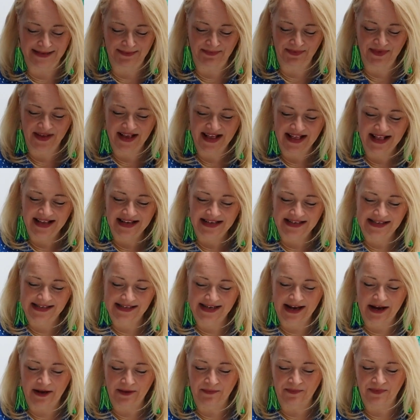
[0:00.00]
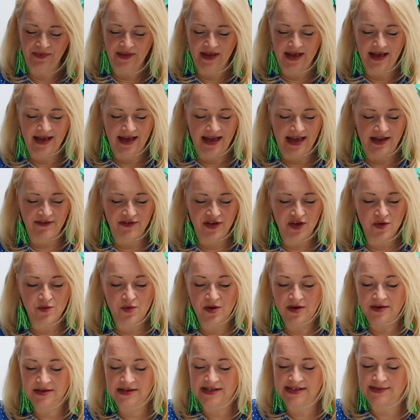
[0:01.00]
So if you
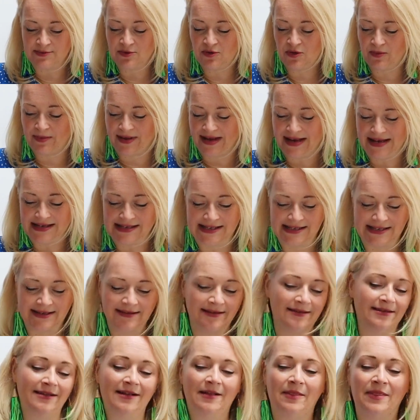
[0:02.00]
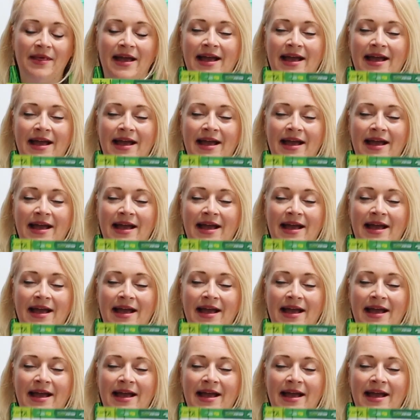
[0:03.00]
want small beads,